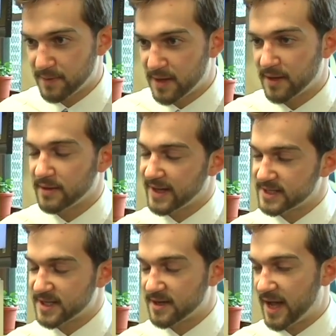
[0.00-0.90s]
And like I
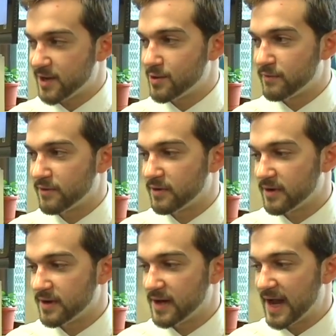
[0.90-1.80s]
said, I go over
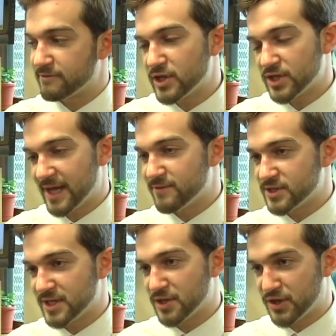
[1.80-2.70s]
every
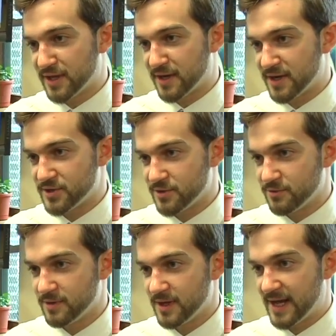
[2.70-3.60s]
single thing that I
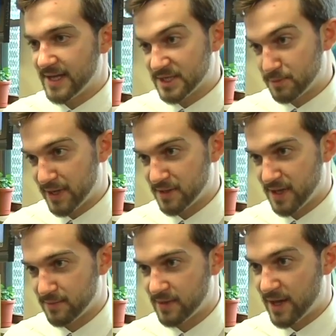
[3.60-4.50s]
do, I explain to
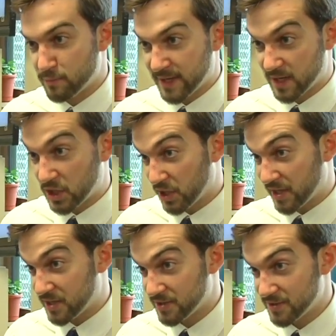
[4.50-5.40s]
them. I don't make a
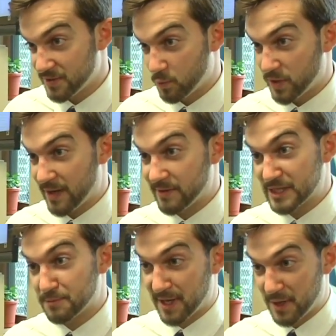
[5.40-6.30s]
click without
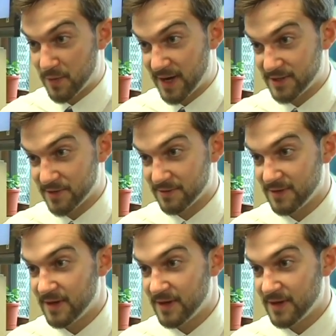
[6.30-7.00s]
explaining what I do.